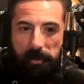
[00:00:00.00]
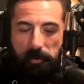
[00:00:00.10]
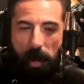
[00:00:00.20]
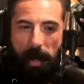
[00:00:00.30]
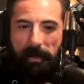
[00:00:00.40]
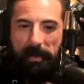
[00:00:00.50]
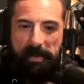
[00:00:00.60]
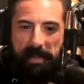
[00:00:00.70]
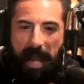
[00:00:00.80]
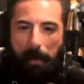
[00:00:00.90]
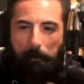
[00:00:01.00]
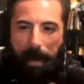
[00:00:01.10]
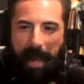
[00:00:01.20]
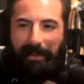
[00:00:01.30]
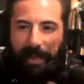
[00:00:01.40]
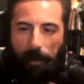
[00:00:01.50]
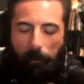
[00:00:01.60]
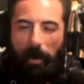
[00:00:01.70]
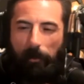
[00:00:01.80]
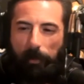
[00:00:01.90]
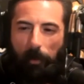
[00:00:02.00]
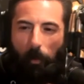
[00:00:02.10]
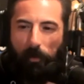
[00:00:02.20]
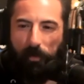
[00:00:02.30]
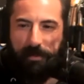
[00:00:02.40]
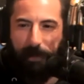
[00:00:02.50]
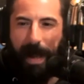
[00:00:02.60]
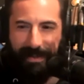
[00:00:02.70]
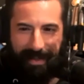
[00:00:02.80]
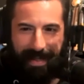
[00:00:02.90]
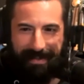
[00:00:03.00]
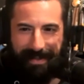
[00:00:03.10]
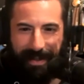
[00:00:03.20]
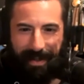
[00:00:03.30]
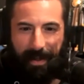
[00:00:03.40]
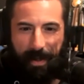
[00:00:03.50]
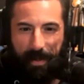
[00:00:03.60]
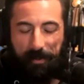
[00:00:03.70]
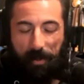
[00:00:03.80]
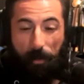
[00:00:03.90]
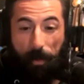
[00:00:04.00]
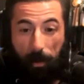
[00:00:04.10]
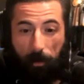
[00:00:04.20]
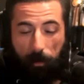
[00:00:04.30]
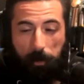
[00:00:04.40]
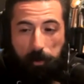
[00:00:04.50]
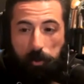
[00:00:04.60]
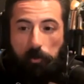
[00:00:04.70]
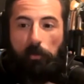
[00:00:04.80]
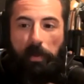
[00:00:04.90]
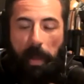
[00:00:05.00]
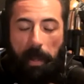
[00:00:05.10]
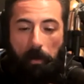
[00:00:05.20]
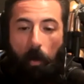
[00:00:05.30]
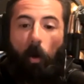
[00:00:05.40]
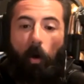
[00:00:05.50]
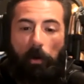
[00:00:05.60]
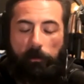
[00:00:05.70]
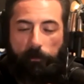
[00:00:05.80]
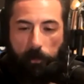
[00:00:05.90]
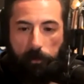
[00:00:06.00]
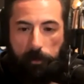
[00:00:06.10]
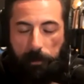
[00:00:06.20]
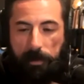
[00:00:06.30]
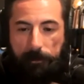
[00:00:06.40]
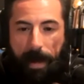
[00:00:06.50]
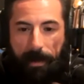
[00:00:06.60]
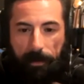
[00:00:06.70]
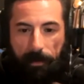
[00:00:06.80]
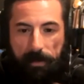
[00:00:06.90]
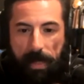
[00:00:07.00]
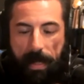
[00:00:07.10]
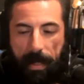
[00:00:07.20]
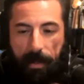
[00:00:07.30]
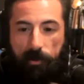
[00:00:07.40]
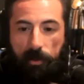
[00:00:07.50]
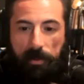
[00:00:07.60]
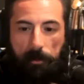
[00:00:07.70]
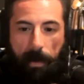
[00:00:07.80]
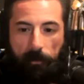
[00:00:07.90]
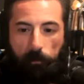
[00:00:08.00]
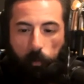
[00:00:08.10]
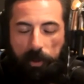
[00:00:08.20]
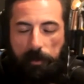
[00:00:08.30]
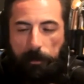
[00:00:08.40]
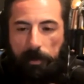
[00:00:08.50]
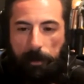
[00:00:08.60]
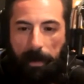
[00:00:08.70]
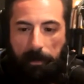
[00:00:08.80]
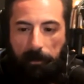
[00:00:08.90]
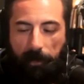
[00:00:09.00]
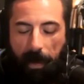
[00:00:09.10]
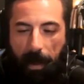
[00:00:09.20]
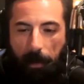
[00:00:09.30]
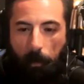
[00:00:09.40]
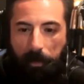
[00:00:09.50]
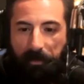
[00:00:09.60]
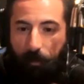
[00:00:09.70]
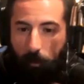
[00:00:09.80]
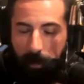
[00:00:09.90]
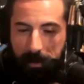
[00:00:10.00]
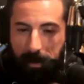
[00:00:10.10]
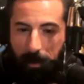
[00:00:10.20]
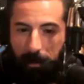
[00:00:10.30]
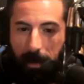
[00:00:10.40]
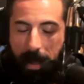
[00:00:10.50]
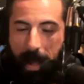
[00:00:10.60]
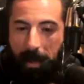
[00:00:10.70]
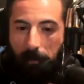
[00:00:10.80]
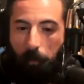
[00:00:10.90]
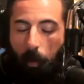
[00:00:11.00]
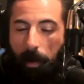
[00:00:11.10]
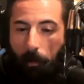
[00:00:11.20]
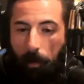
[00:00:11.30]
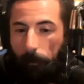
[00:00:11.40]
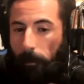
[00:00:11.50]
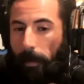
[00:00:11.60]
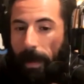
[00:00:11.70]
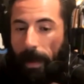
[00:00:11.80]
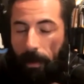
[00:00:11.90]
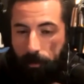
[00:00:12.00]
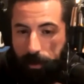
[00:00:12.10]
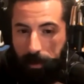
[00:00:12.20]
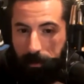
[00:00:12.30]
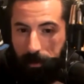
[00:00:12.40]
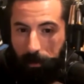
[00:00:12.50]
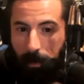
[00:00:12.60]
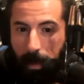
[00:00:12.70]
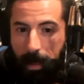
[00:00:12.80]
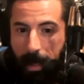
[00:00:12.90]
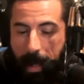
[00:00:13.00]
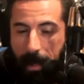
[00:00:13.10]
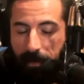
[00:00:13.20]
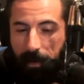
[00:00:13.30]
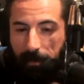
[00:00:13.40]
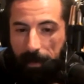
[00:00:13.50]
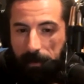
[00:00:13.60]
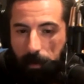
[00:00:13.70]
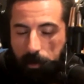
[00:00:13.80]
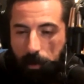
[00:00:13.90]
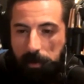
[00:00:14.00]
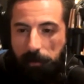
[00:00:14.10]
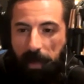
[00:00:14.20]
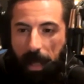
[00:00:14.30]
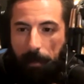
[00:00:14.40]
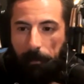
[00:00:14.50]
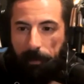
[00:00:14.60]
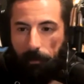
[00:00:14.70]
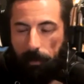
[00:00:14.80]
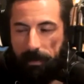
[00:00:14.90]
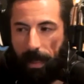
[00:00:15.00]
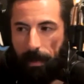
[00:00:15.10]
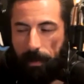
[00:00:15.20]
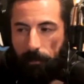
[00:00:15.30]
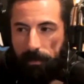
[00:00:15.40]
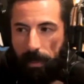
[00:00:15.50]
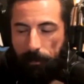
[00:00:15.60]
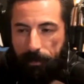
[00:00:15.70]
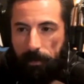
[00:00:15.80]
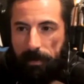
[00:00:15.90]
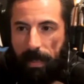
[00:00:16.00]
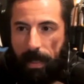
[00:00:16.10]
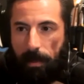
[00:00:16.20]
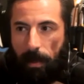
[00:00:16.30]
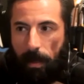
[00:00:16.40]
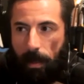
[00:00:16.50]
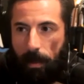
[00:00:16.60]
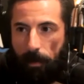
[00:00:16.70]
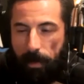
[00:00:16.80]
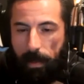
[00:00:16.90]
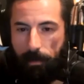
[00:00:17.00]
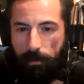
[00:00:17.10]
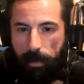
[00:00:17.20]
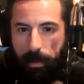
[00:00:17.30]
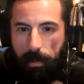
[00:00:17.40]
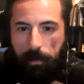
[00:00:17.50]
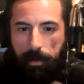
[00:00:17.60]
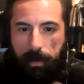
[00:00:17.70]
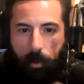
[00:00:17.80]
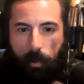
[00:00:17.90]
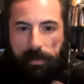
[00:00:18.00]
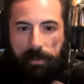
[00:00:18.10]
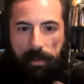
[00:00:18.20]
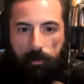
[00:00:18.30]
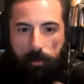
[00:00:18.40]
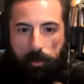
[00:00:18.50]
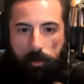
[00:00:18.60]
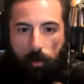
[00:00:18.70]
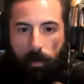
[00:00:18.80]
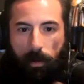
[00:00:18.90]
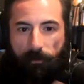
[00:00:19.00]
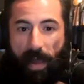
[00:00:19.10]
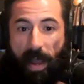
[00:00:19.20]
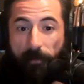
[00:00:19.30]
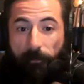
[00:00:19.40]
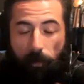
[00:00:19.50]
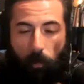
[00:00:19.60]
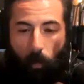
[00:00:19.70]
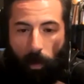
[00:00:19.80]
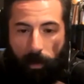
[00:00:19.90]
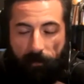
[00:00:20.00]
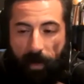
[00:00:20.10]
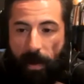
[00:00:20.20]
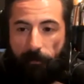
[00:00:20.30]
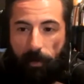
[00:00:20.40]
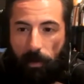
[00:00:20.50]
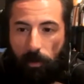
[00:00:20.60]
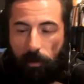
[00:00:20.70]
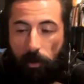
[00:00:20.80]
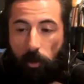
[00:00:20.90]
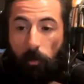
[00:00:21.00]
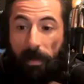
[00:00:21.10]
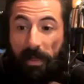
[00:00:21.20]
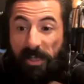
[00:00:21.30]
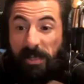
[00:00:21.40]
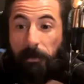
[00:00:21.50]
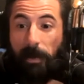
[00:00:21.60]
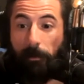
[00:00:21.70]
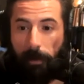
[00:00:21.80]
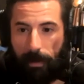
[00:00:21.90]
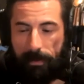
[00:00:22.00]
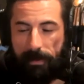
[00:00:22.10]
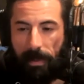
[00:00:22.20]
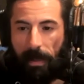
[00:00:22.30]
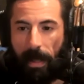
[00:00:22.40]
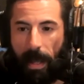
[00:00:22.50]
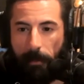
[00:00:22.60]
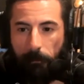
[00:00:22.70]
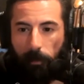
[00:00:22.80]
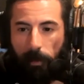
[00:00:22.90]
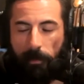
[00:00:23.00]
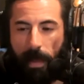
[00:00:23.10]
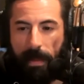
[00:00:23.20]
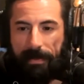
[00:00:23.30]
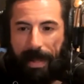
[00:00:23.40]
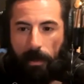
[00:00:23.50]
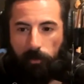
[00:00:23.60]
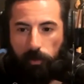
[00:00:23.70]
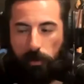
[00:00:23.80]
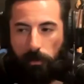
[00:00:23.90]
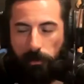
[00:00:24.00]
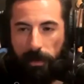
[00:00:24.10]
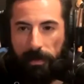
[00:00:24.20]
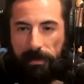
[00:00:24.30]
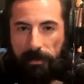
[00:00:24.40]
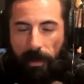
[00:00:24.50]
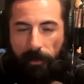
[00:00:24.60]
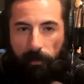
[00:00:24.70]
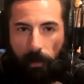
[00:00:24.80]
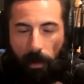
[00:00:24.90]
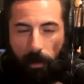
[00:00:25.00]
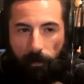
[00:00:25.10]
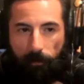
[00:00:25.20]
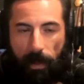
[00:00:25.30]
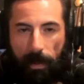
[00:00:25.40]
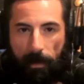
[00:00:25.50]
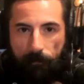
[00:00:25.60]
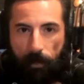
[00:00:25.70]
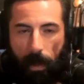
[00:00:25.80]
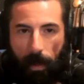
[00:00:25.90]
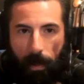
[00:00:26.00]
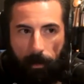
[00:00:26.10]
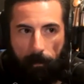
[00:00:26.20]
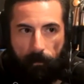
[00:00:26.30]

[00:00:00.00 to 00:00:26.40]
trying to see how badly I want to record this podcast today. So right. there there's truth in all of those perspectives. It's just a matter of which perspective I want to focus on and what I want to put my energy into. And I think that's what Joseph Campbell did was that he was able to take the the the quintessential story of everyone of every the human experience and bring that down to this level of uh